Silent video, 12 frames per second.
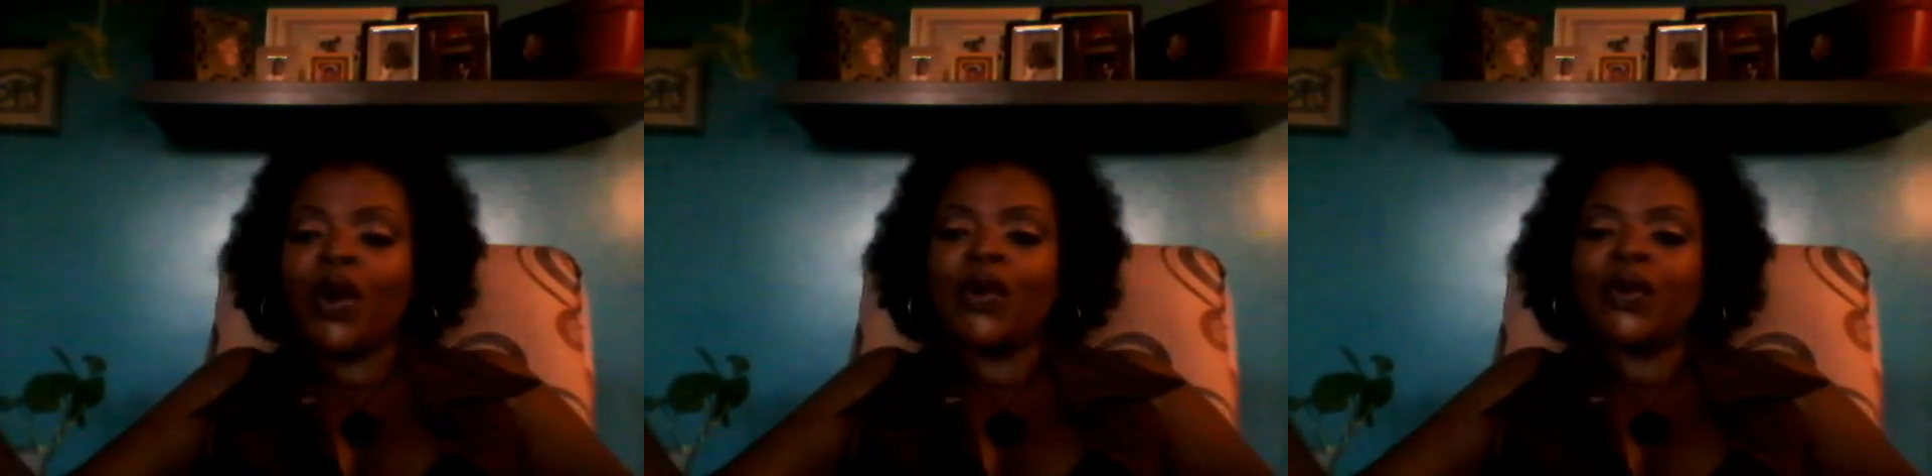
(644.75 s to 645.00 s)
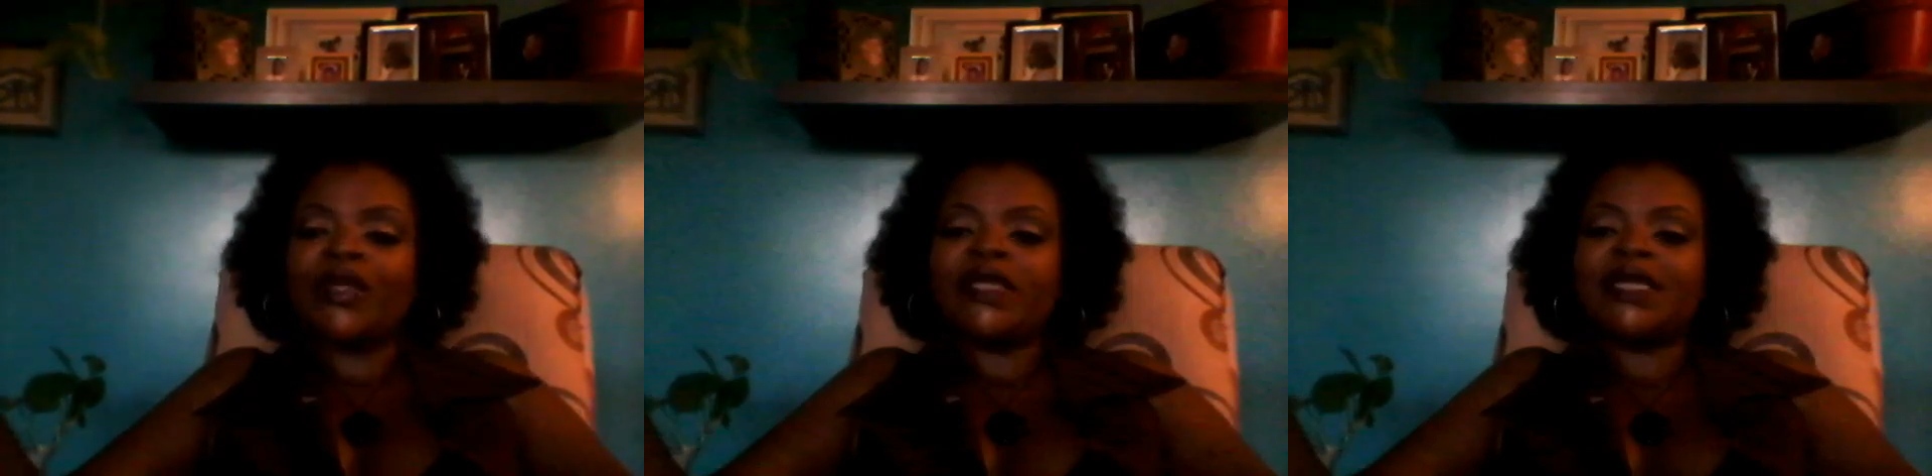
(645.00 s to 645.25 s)

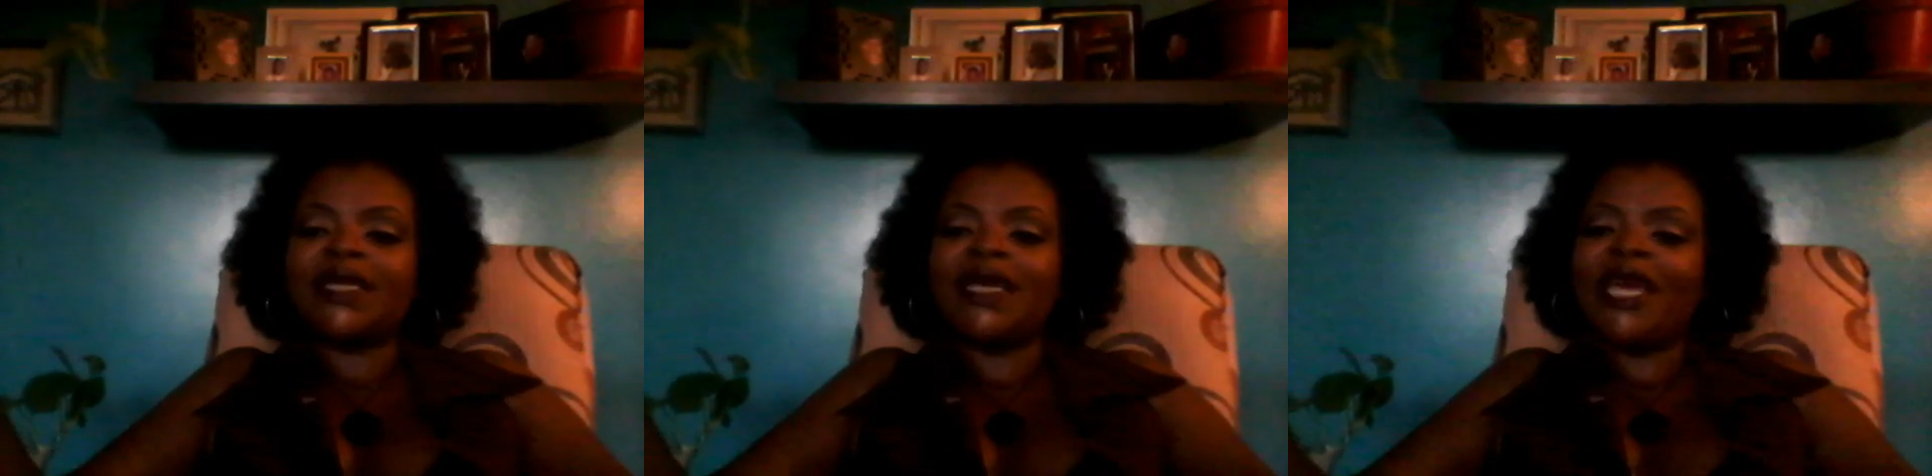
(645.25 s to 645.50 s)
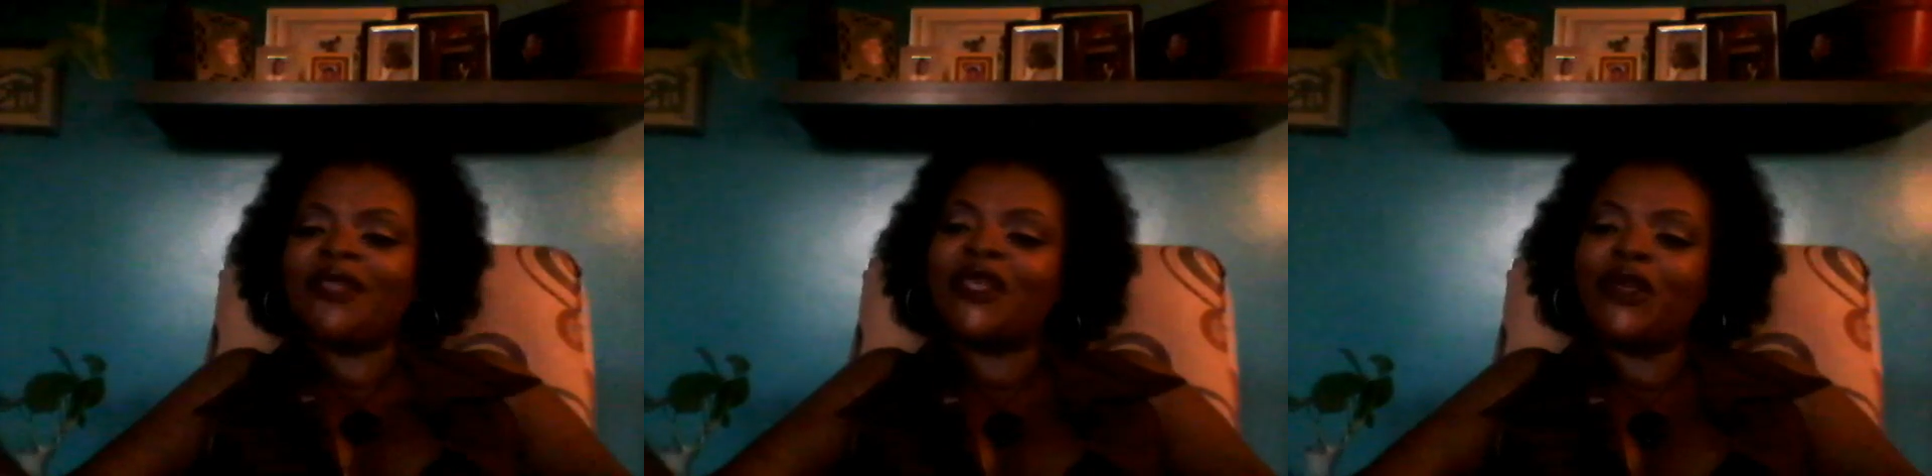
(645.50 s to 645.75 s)
works
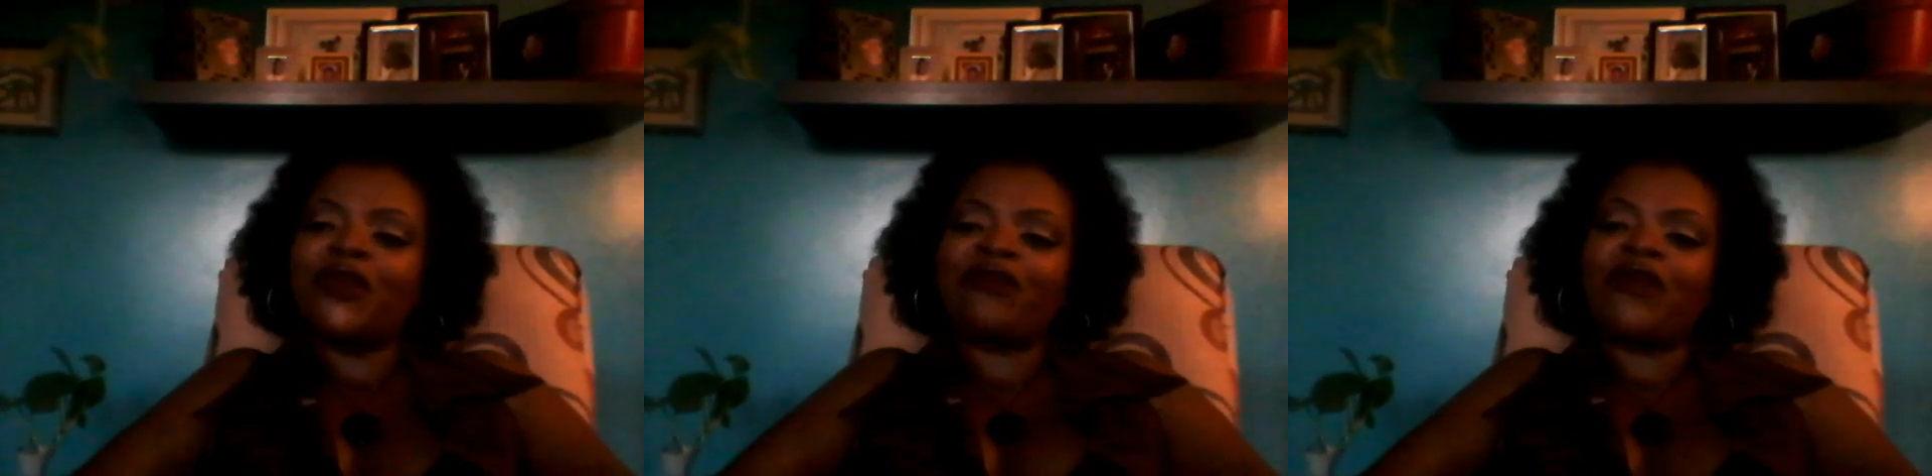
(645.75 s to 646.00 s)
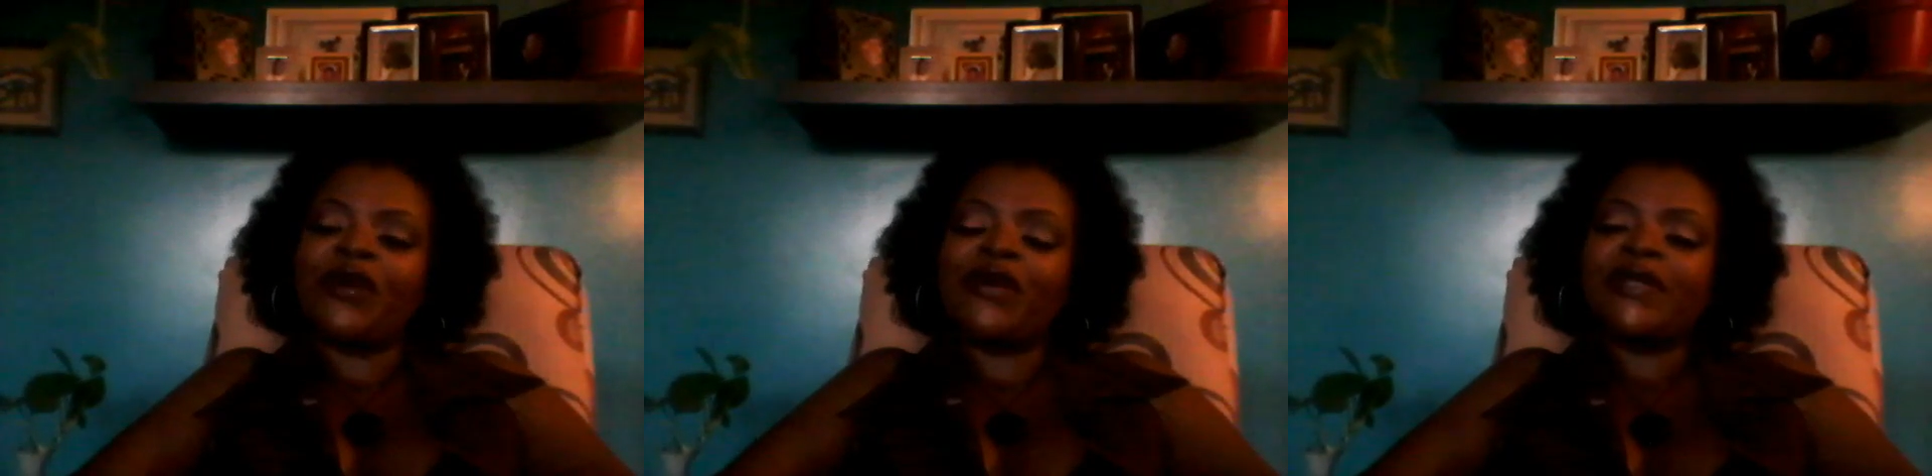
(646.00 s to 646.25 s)
in the
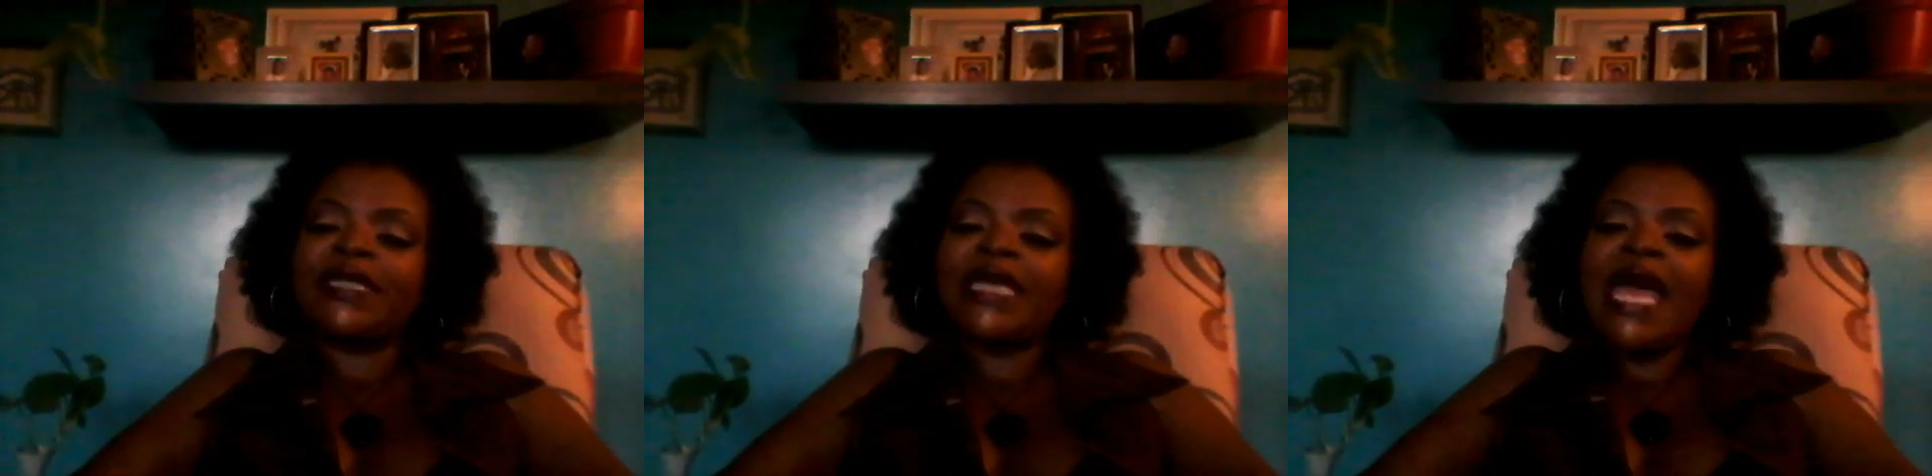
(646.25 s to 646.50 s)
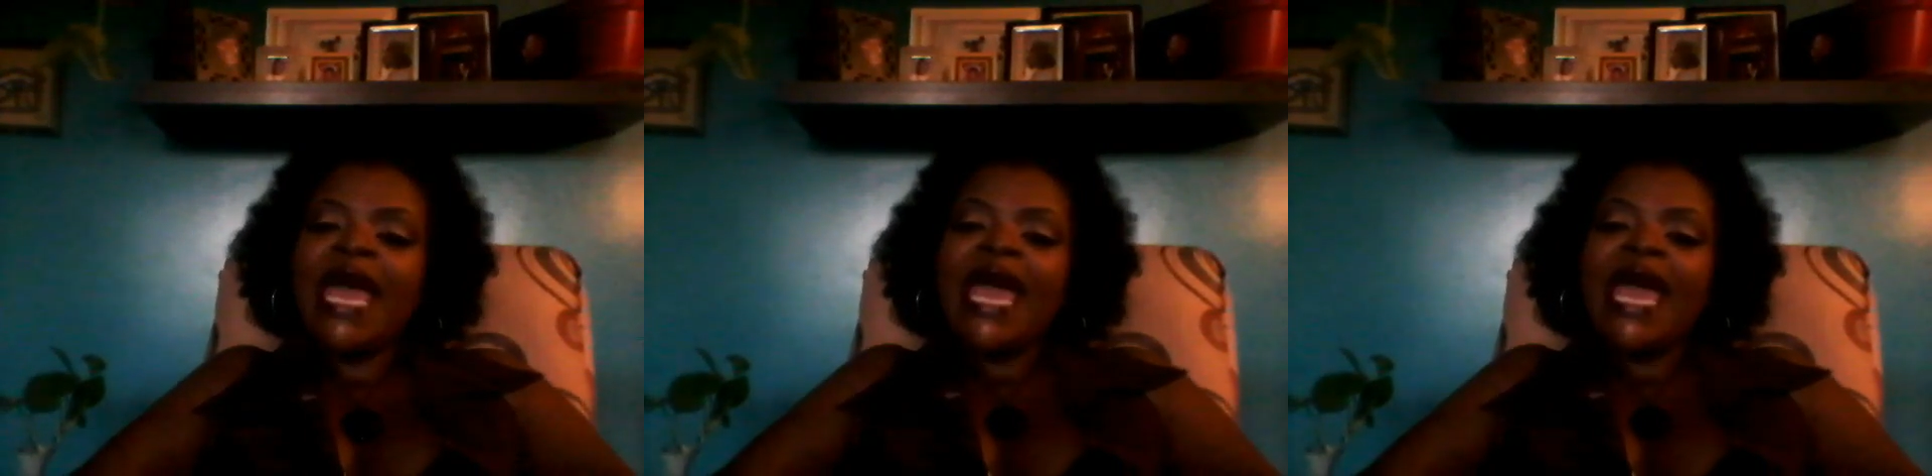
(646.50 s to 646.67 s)
universe.